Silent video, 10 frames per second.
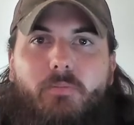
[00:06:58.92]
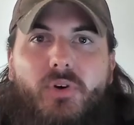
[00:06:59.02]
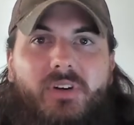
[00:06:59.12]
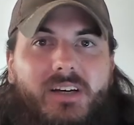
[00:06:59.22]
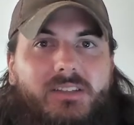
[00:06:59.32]

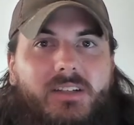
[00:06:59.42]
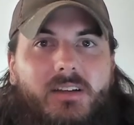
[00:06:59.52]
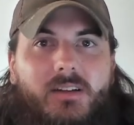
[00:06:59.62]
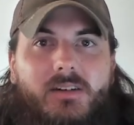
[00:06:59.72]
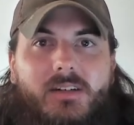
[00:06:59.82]
Moving on to the
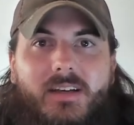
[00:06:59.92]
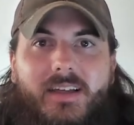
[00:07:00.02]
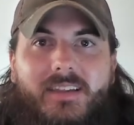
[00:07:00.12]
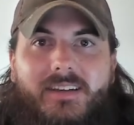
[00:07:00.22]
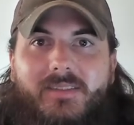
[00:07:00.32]
look,
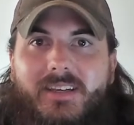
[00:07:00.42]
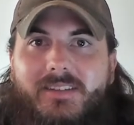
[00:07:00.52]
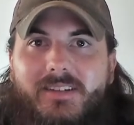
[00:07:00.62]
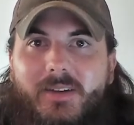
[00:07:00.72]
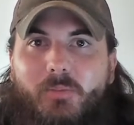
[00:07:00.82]
I think
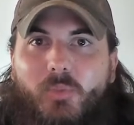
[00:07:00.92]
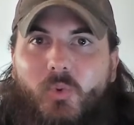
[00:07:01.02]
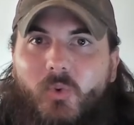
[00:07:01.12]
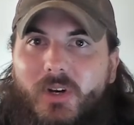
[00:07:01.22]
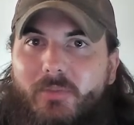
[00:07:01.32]
these can pretty